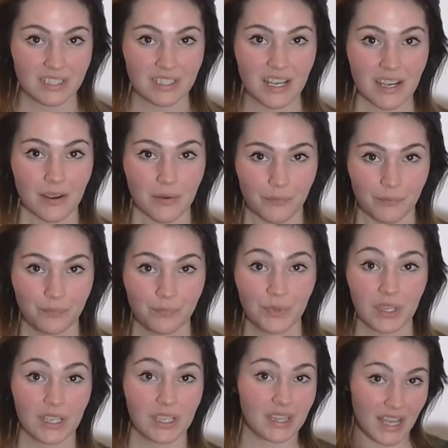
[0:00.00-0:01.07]
See?
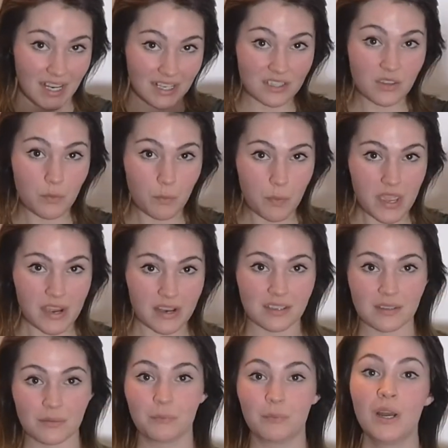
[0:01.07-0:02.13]
That's the
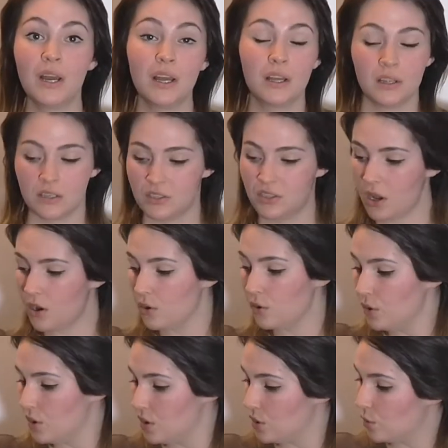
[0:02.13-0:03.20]
beat.
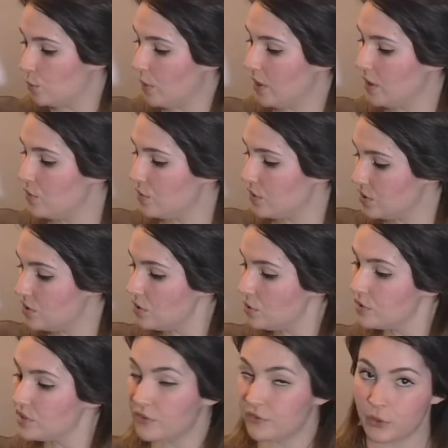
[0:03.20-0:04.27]
So what you can
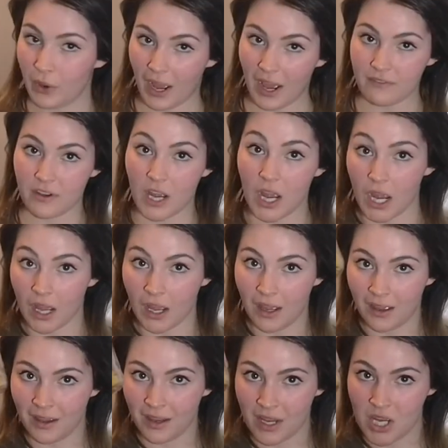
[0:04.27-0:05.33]
do is if you have a
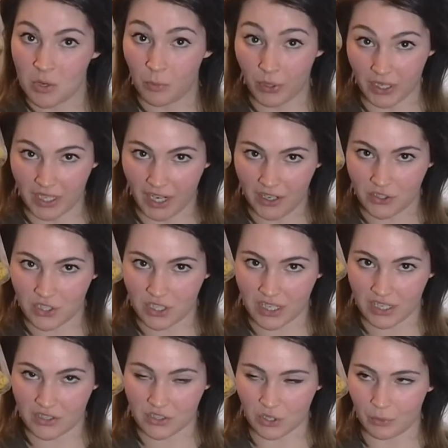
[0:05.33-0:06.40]

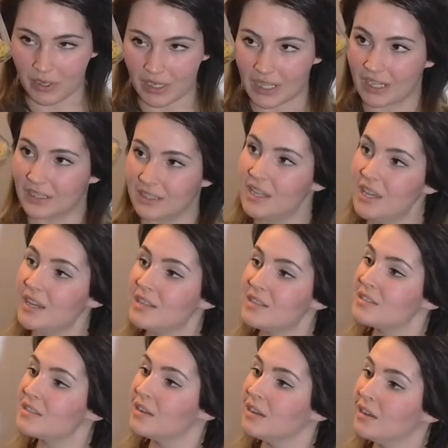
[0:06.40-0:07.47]
percussion instrument like
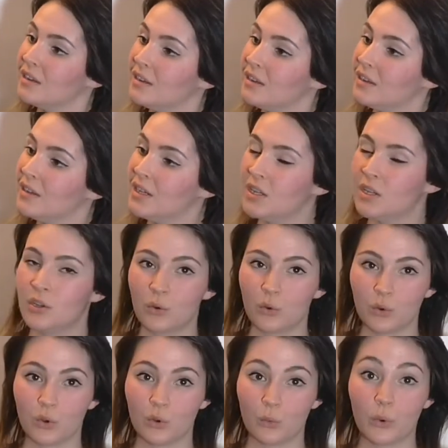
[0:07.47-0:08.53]
this,
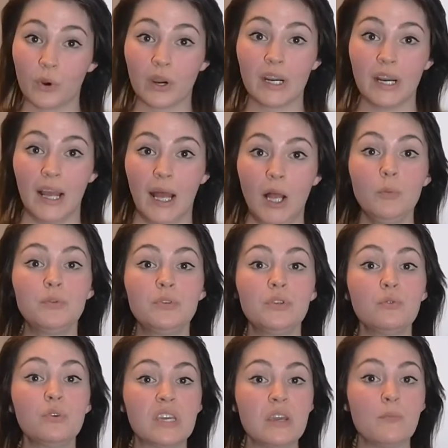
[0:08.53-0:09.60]
where it helps
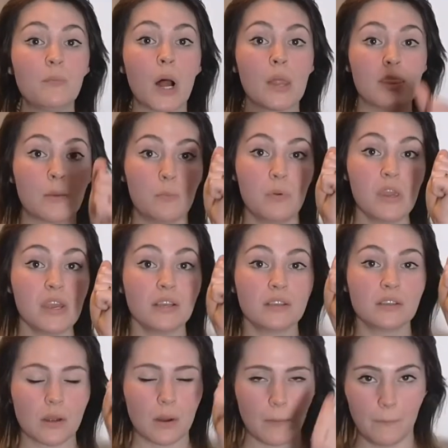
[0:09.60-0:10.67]
you keep on the
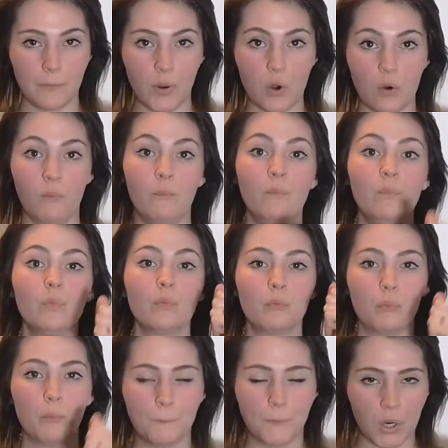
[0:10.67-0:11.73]
beat, boom,
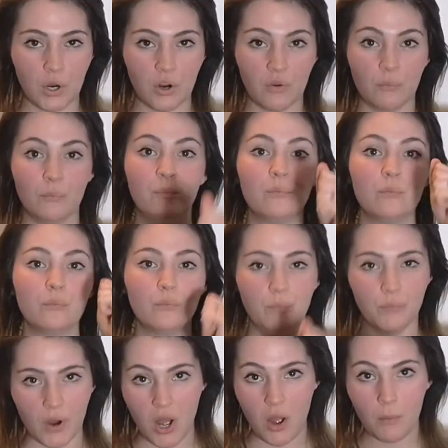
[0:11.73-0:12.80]
boom,
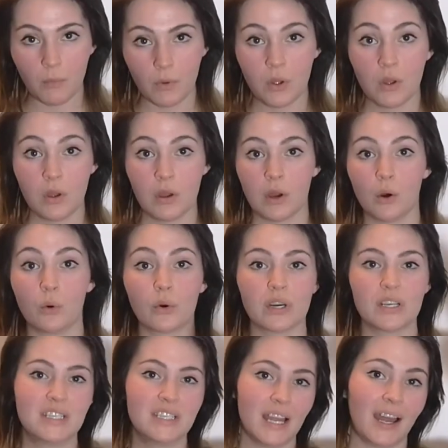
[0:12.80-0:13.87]
boom,
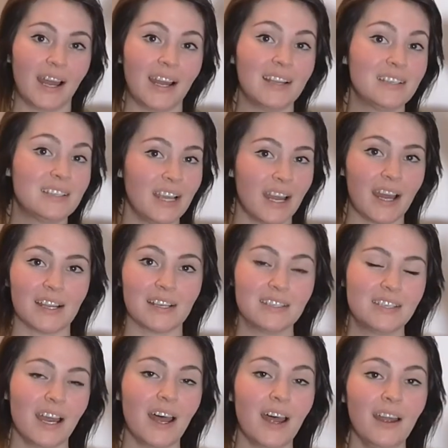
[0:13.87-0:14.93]
or ta, ta,
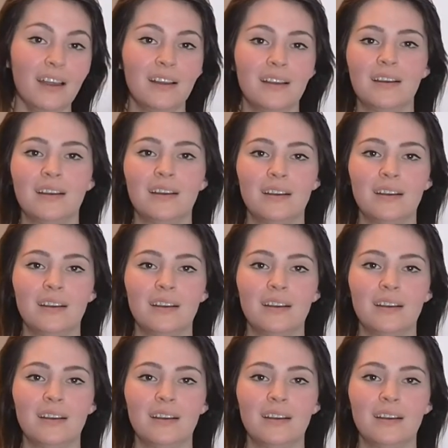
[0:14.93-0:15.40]
ta.